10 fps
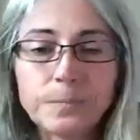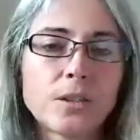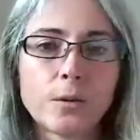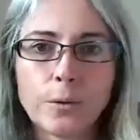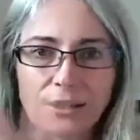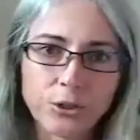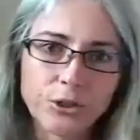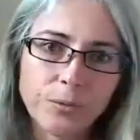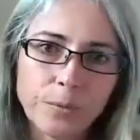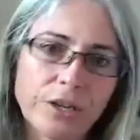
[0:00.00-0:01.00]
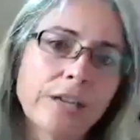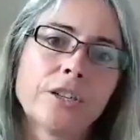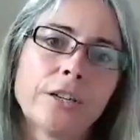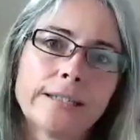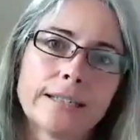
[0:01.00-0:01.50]
So estrogen
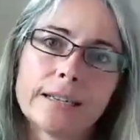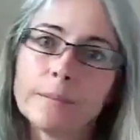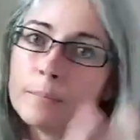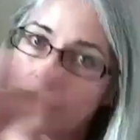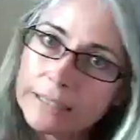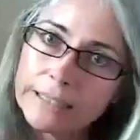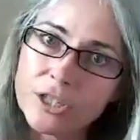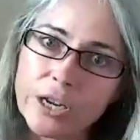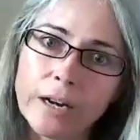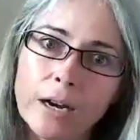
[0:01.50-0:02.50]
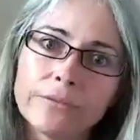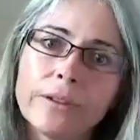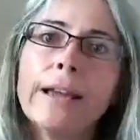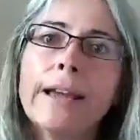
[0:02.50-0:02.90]
production isn't completely shut off.